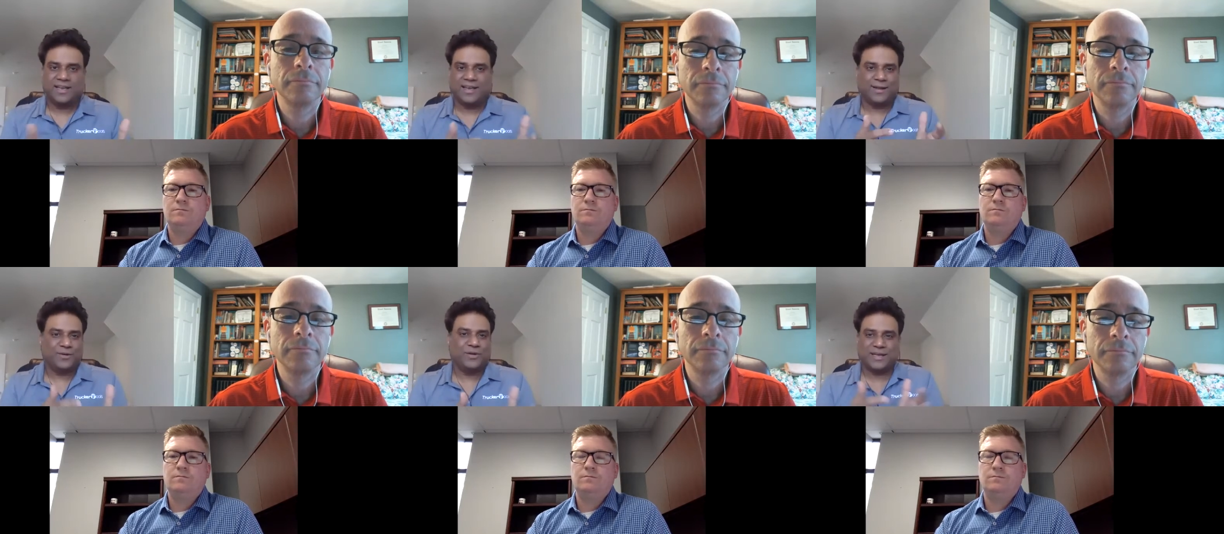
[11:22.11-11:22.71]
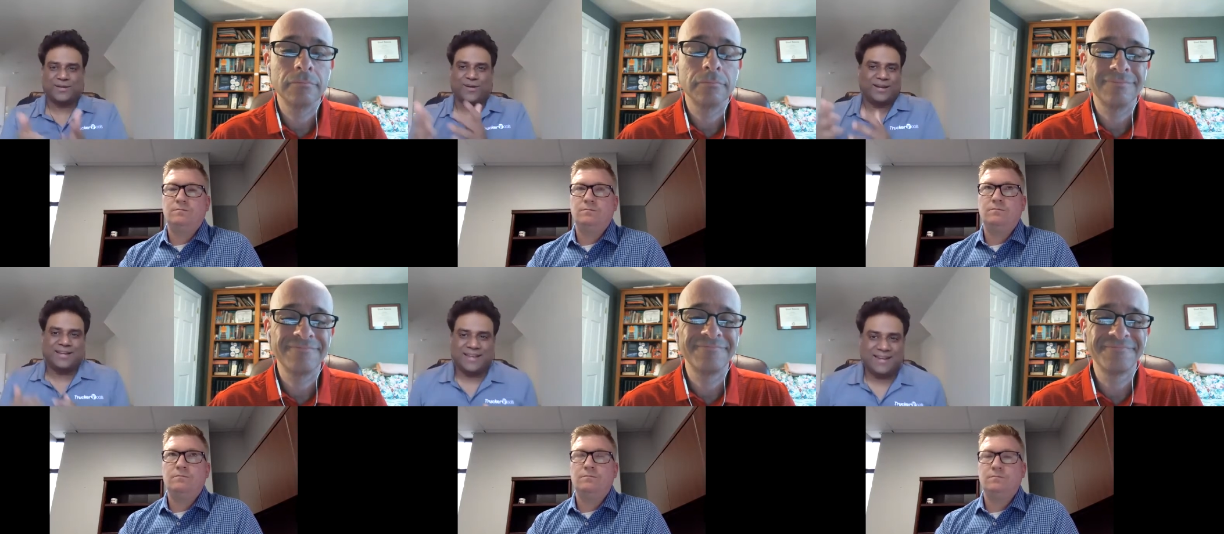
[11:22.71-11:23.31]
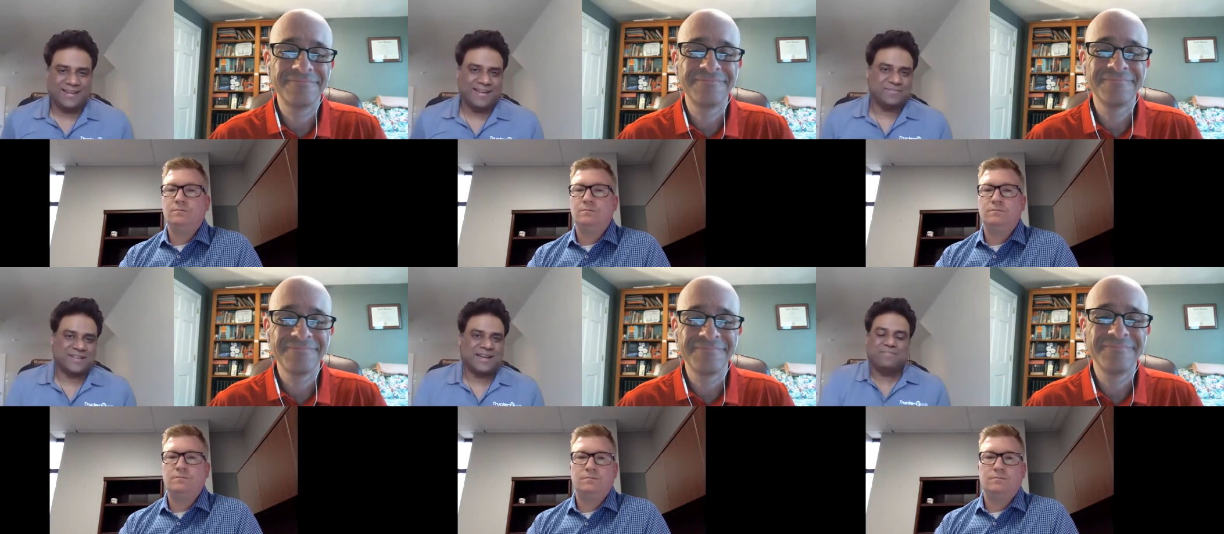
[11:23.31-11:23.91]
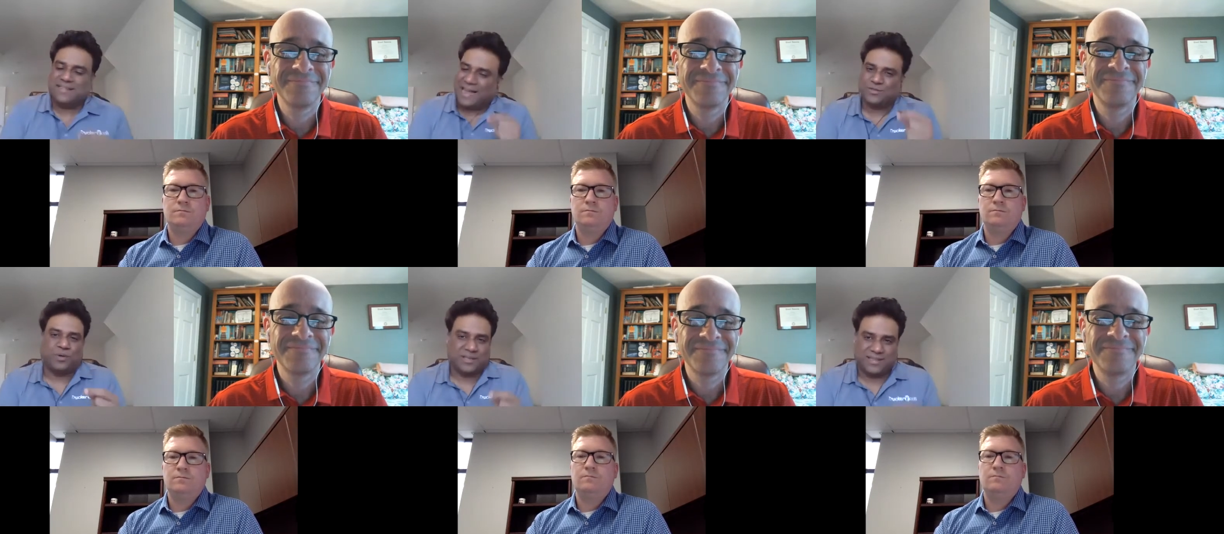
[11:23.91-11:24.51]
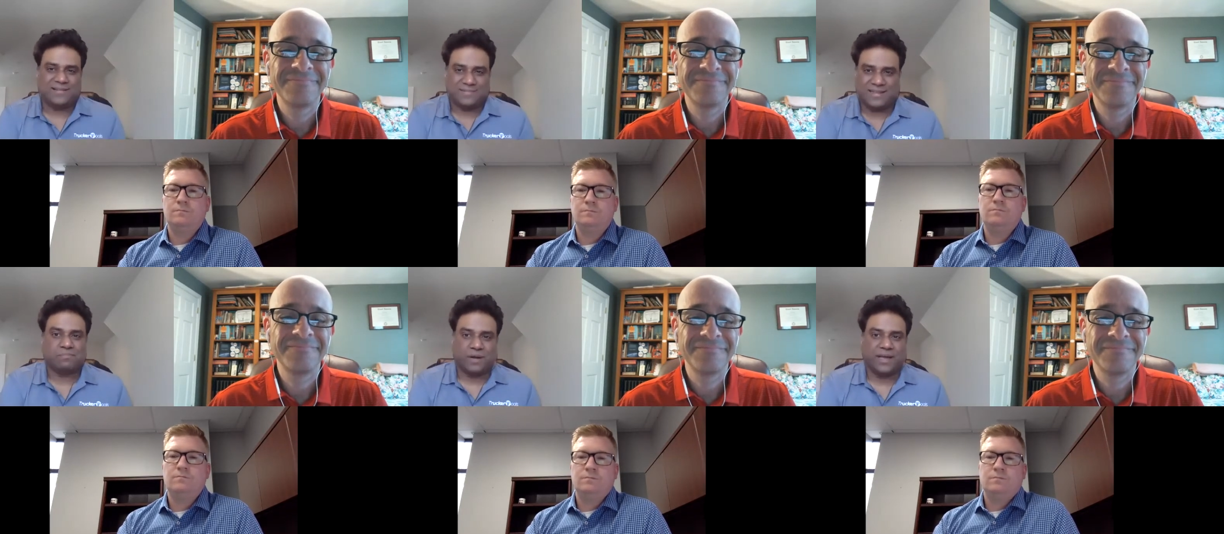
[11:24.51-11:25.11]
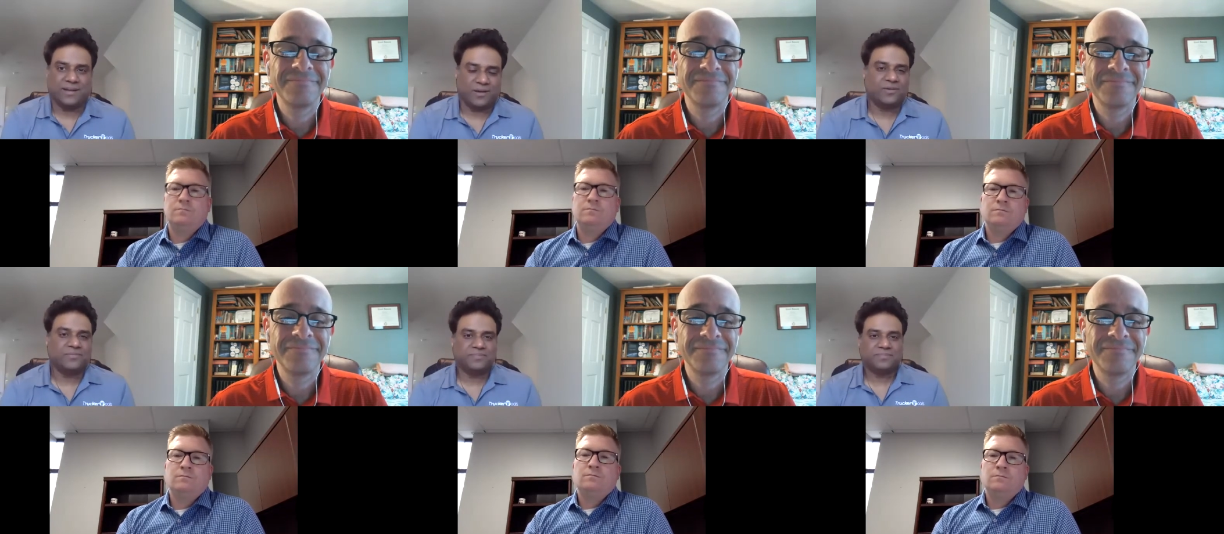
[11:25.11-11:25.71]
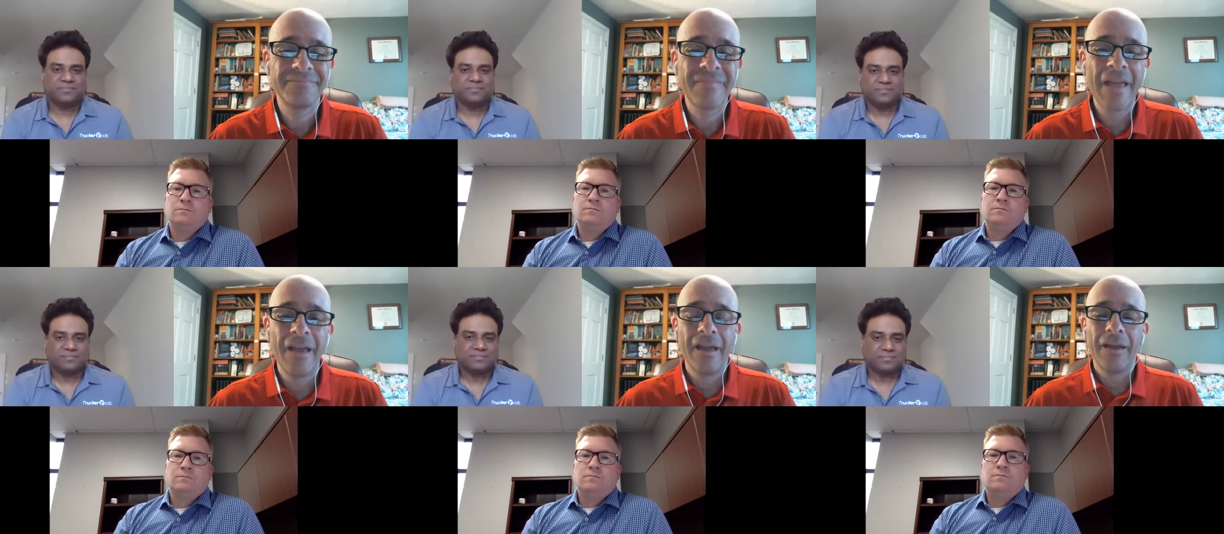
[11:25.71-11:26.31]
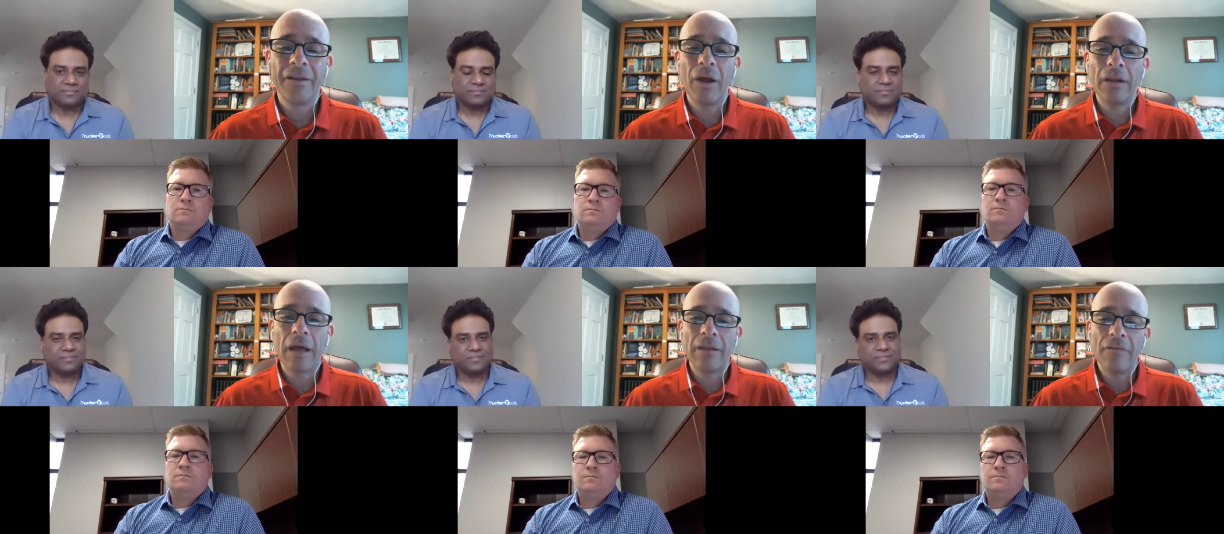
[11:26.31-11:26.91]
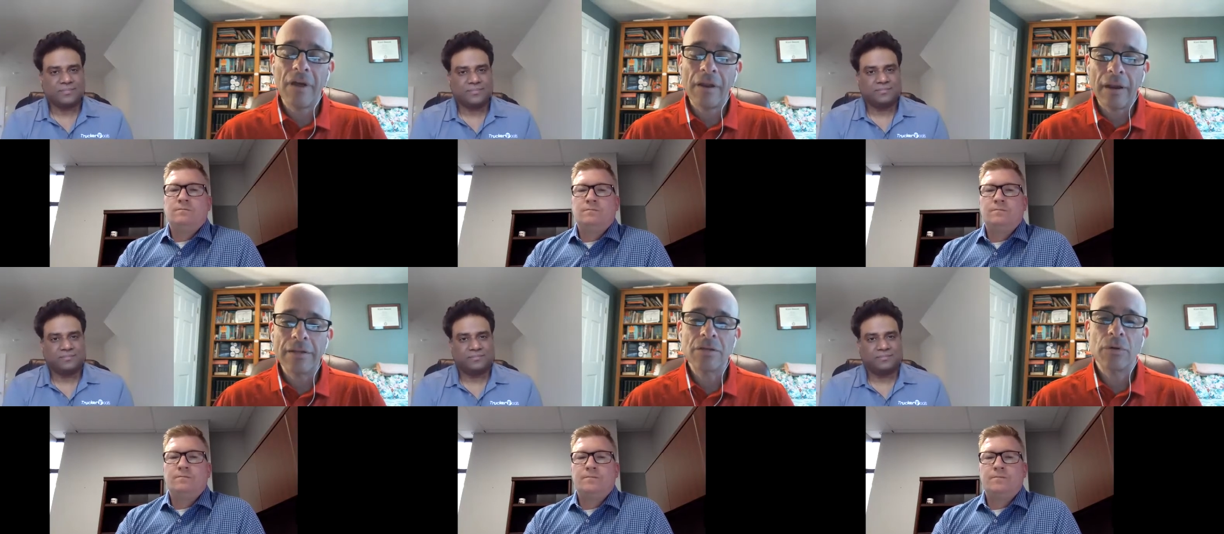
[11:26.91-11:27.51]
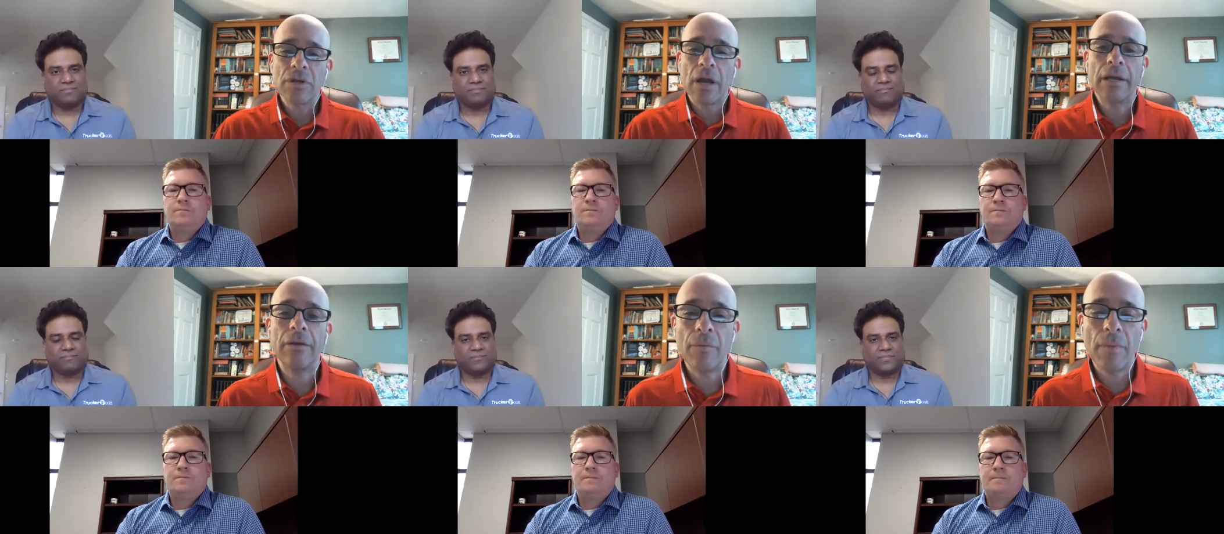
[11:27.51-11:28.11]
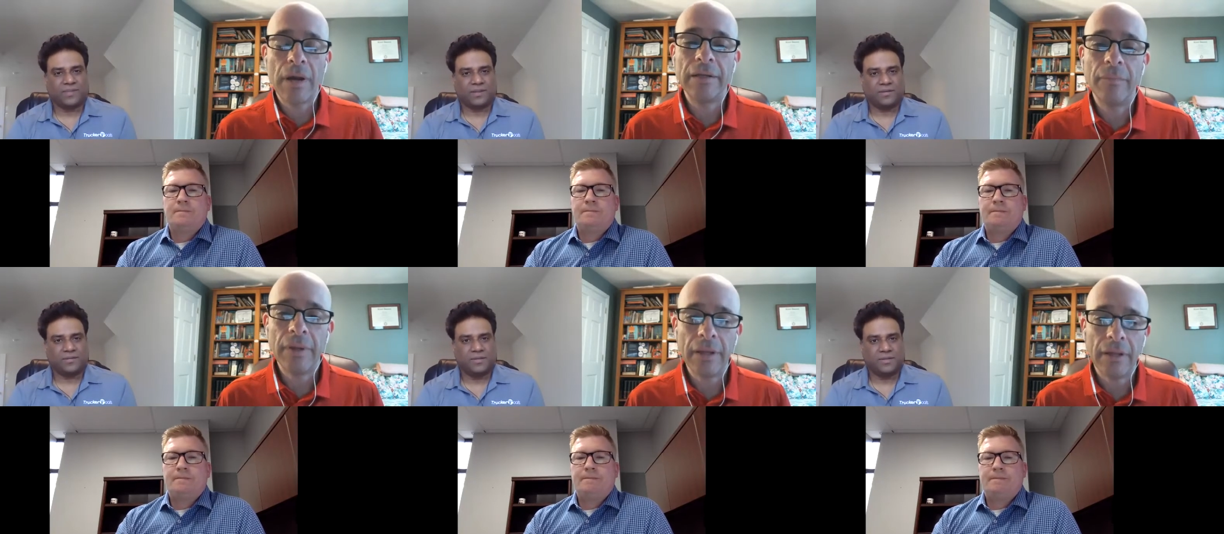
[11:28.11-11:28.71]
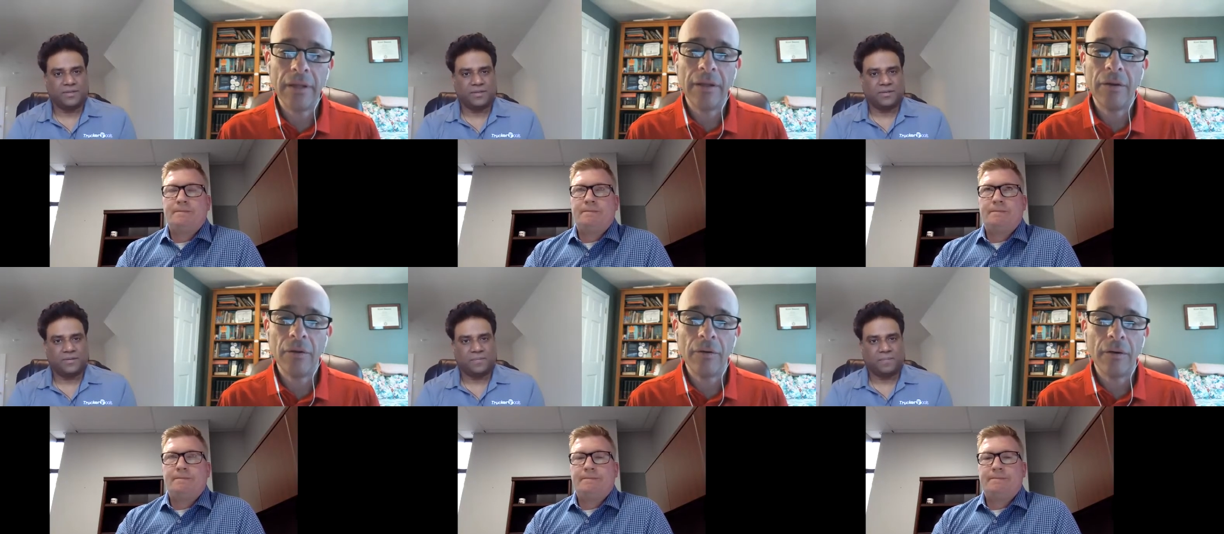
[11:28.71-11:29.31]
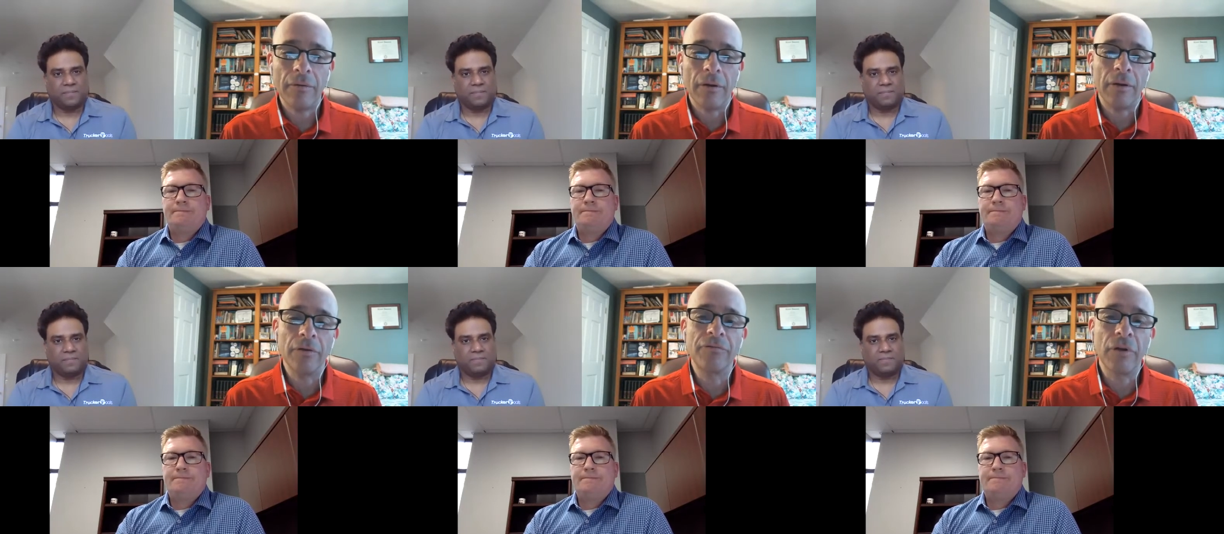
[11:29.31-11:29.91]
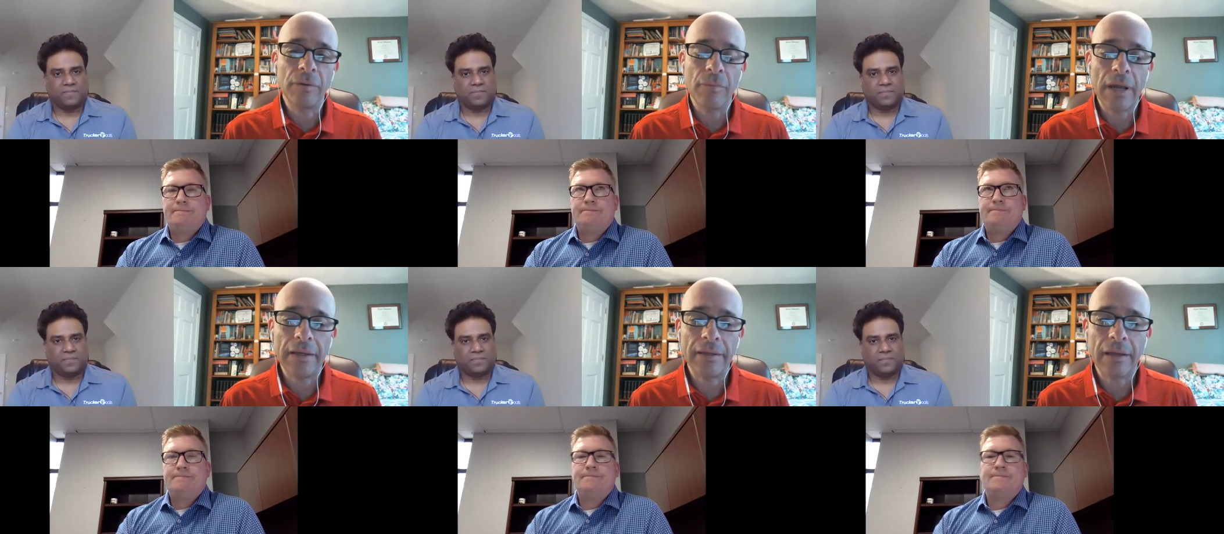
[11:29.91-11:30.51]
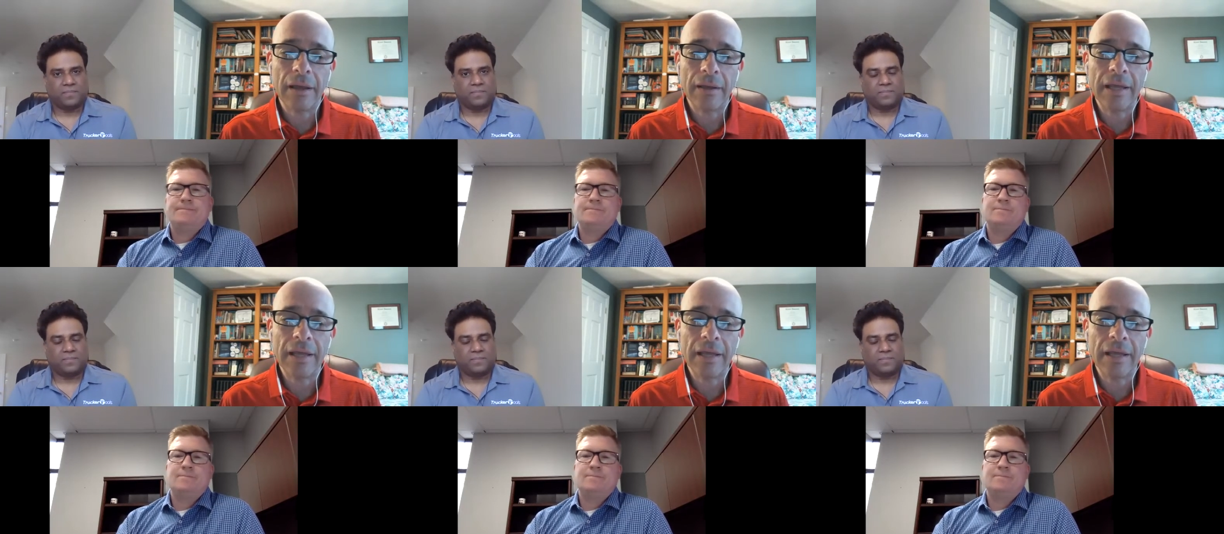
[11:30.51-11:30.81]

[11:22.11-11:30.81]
Speaker 1: You know, we can call it any names, right? But that's what they're they're playing now.
Speaker 2: You know, I, I love that. As you were talking, it reminded me, you know, a, a good friend of mine, uh,